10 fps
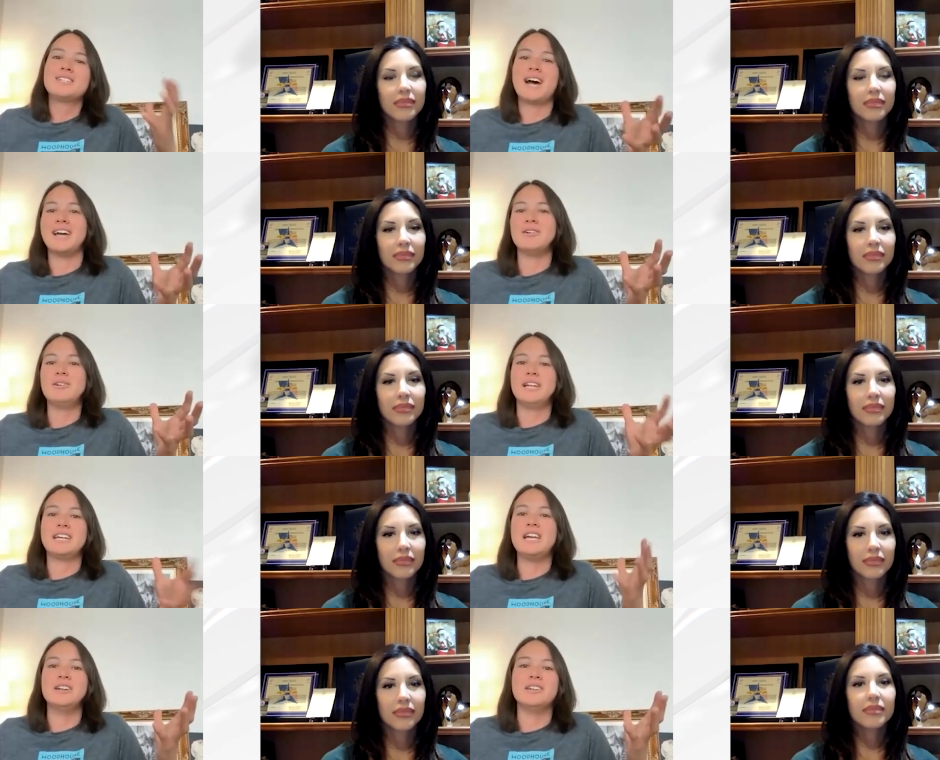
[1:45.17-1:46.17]
Speaker 1: title,
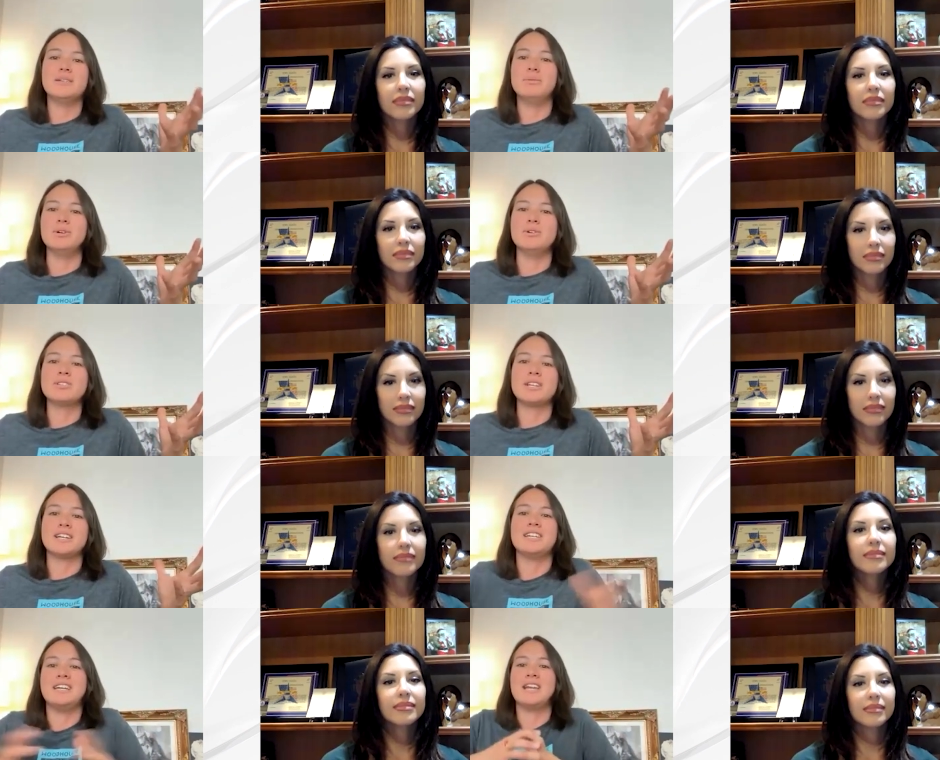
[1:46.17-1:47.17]
like Killing the Blues.
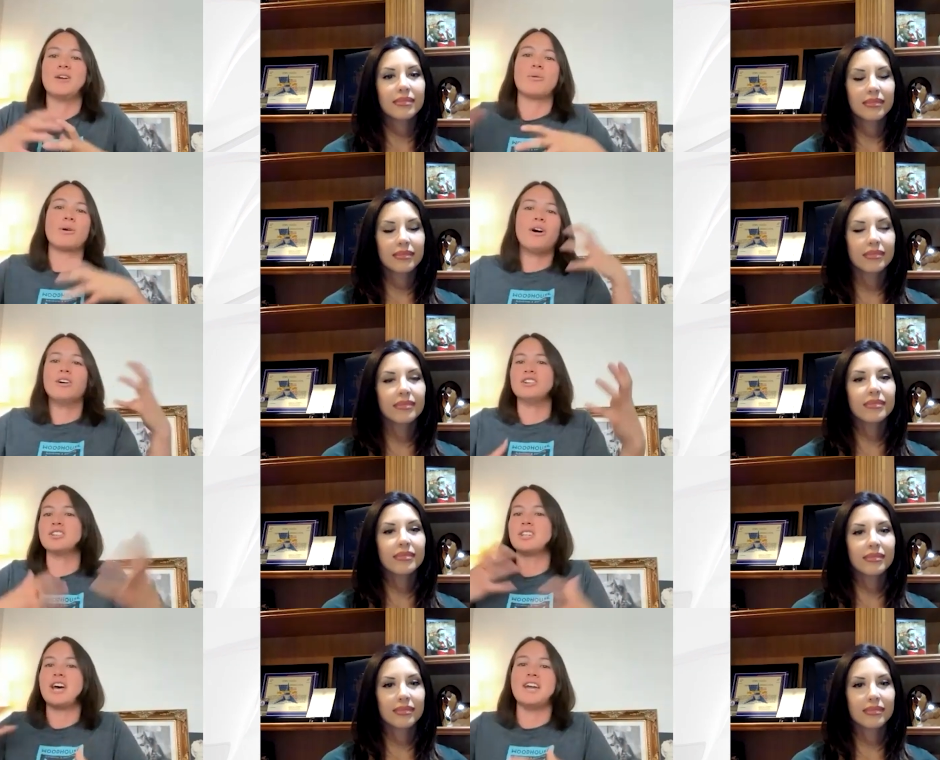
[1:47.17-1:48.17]
Like together, we're all
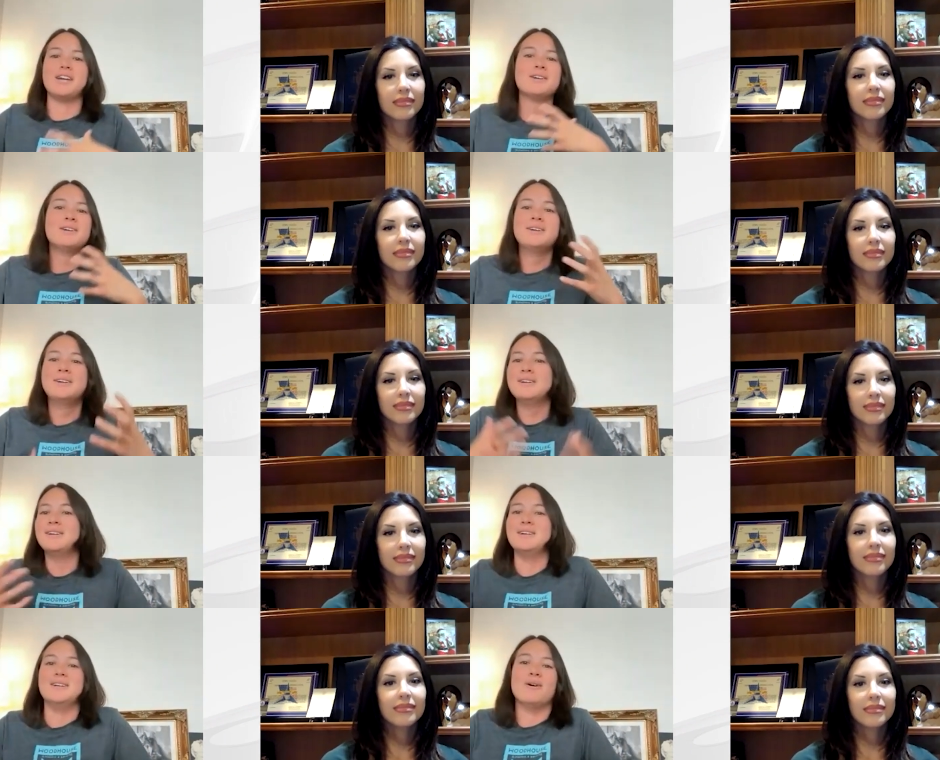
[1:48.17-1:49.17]
just like,
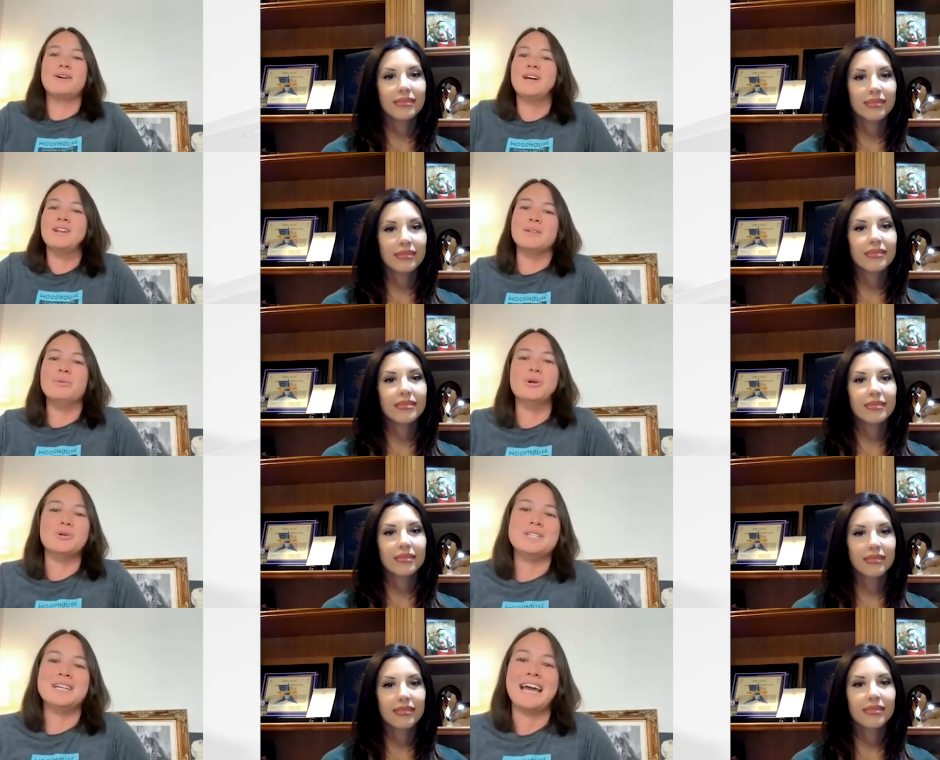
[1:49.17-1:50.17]
you know, killing the
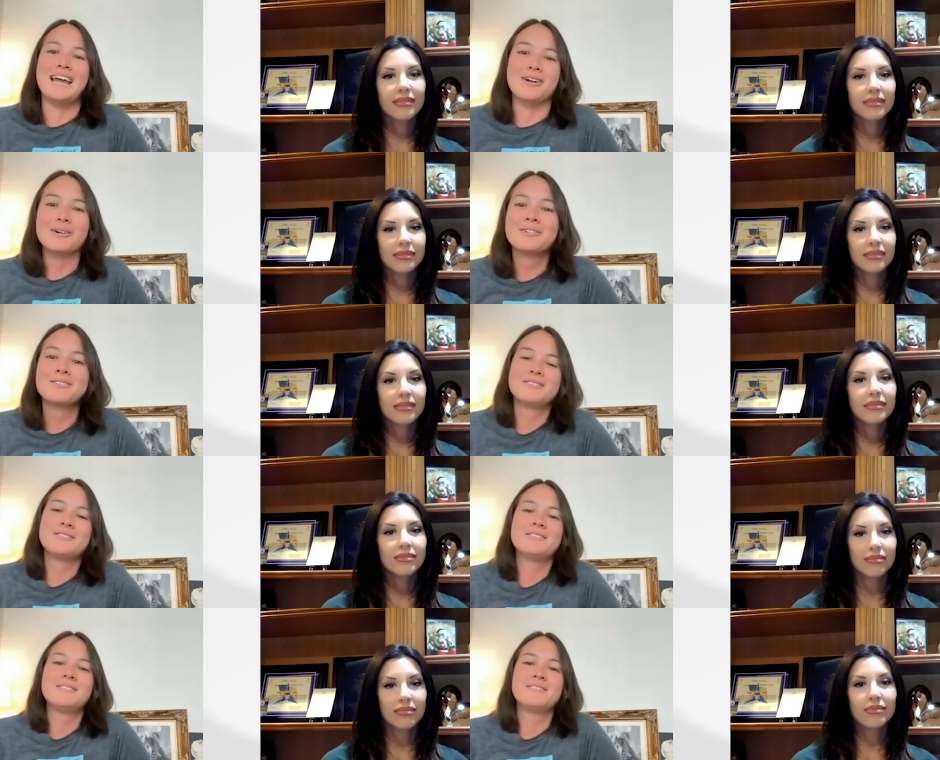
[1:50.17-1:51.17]
blues together.
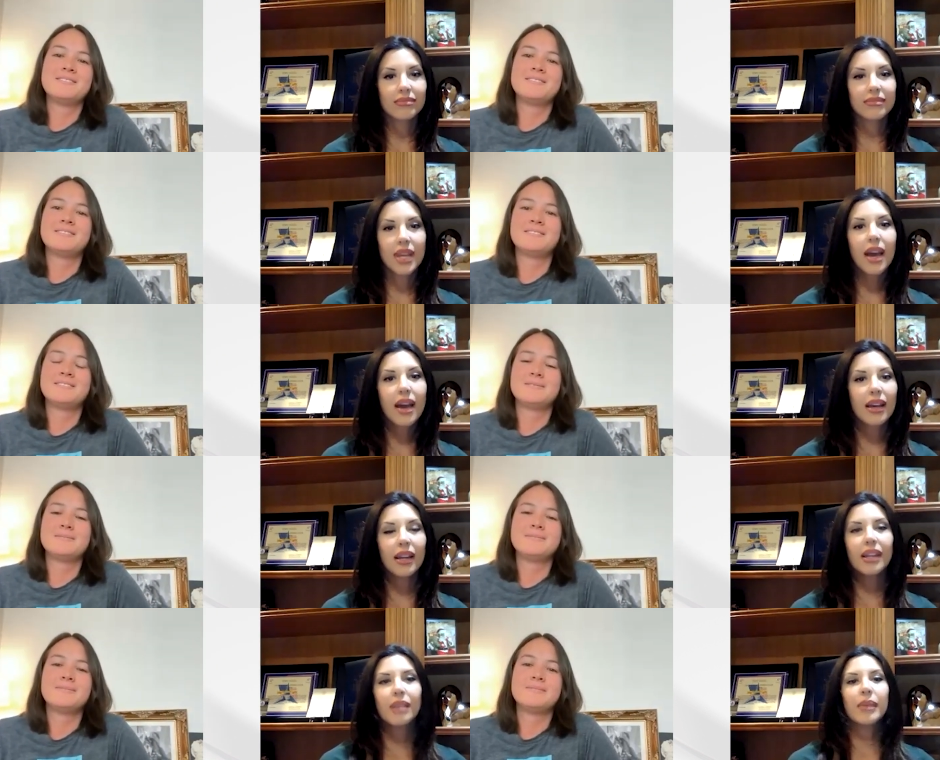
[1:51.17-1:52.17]
Speaker 2: Mm-hmm. Yeah. And
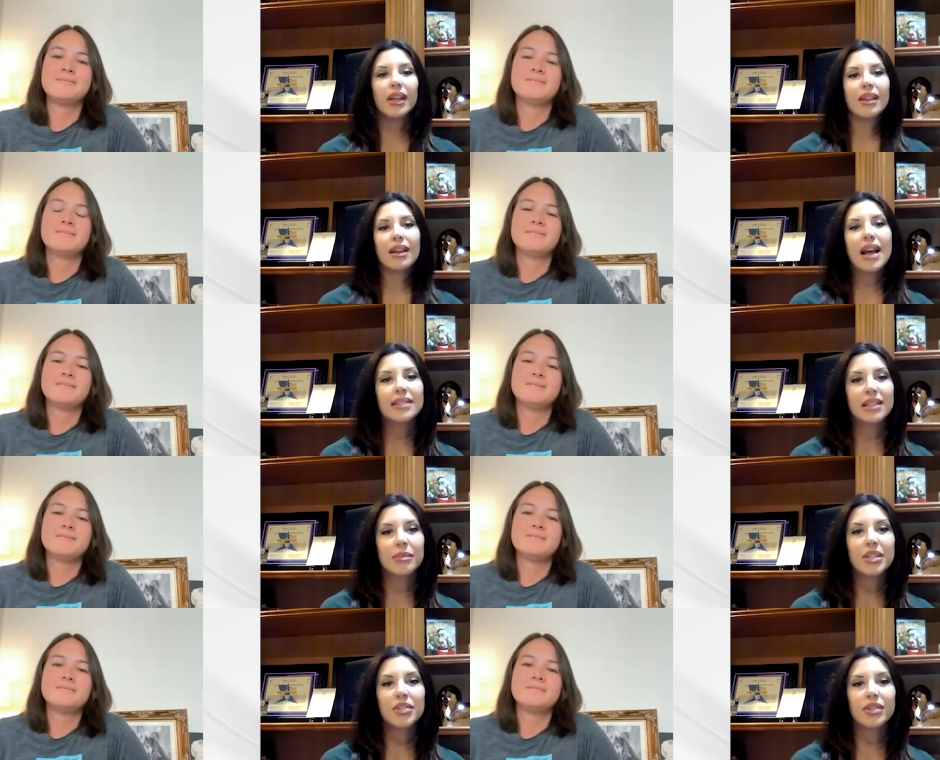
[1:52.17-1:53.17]
anybody that has
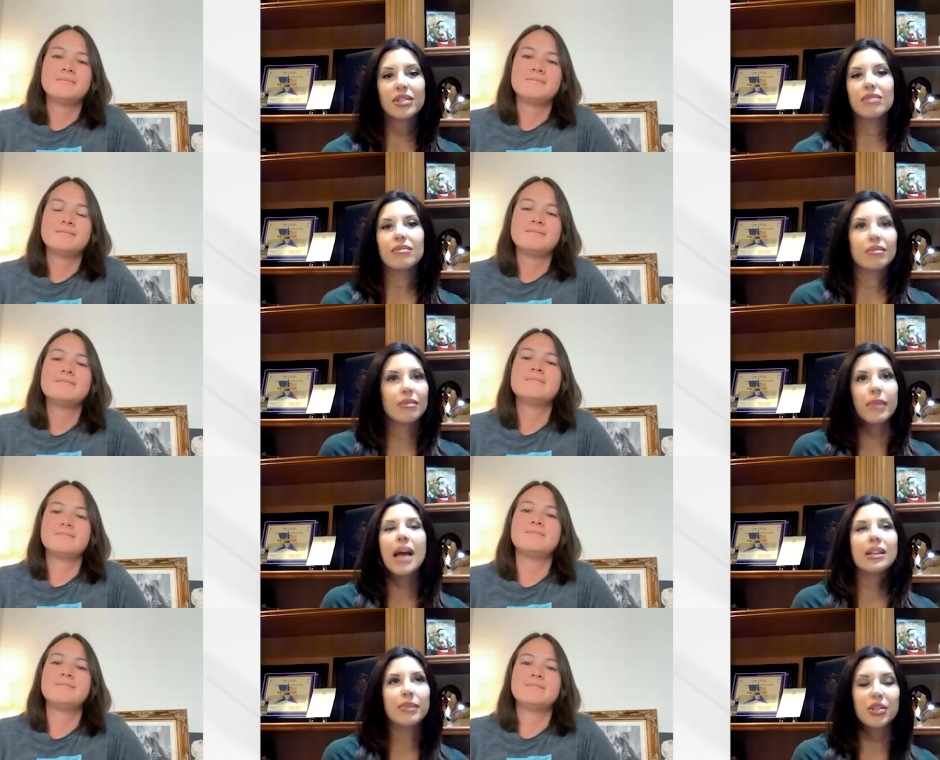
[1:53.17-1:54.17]
endometriosis,
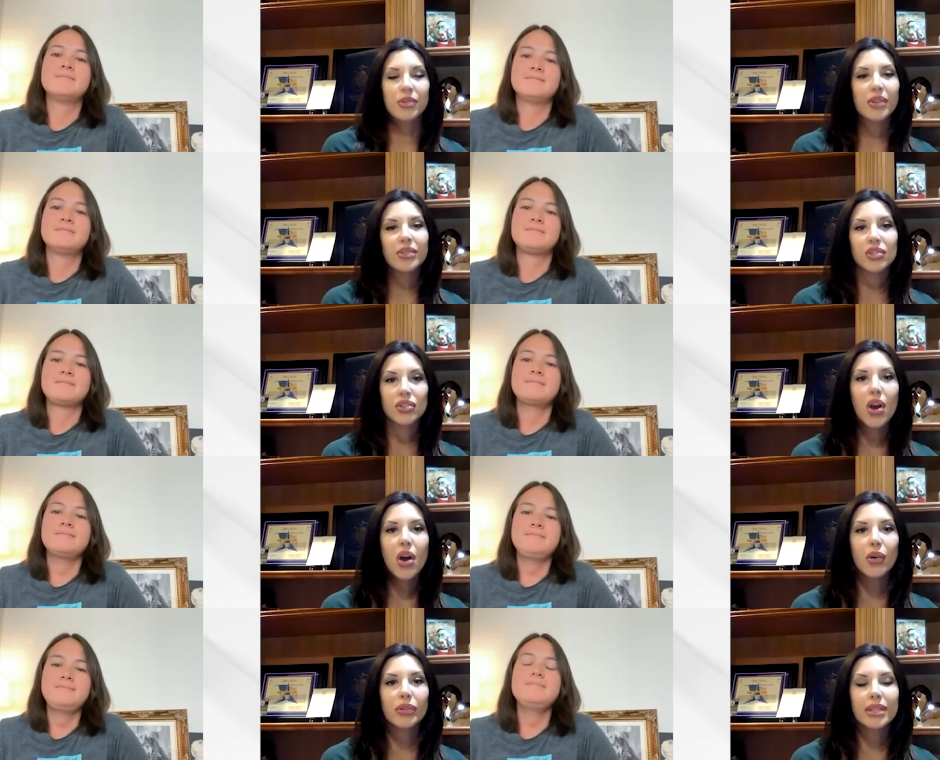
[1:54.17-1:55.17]
endometriosis
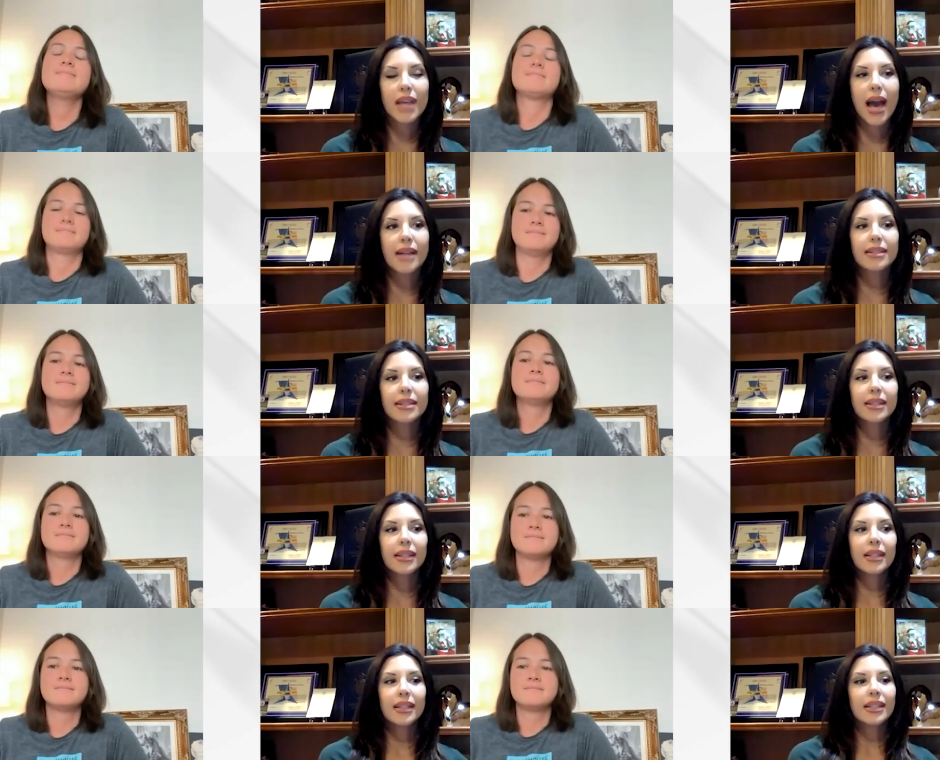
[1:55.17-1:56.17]
knows that
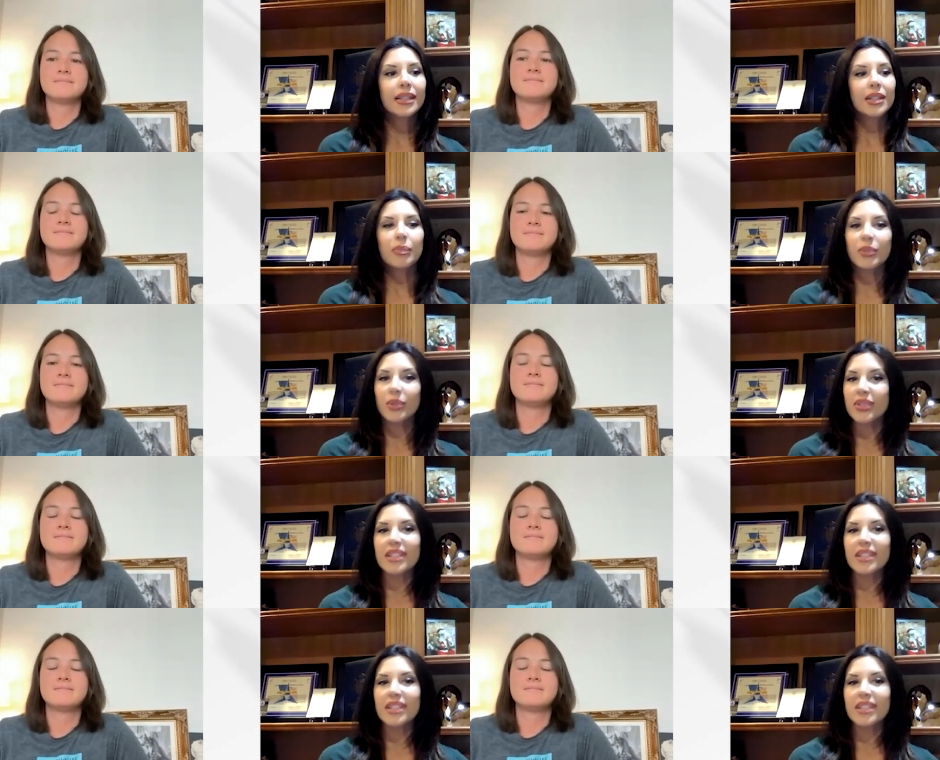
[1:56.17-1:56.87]
the blues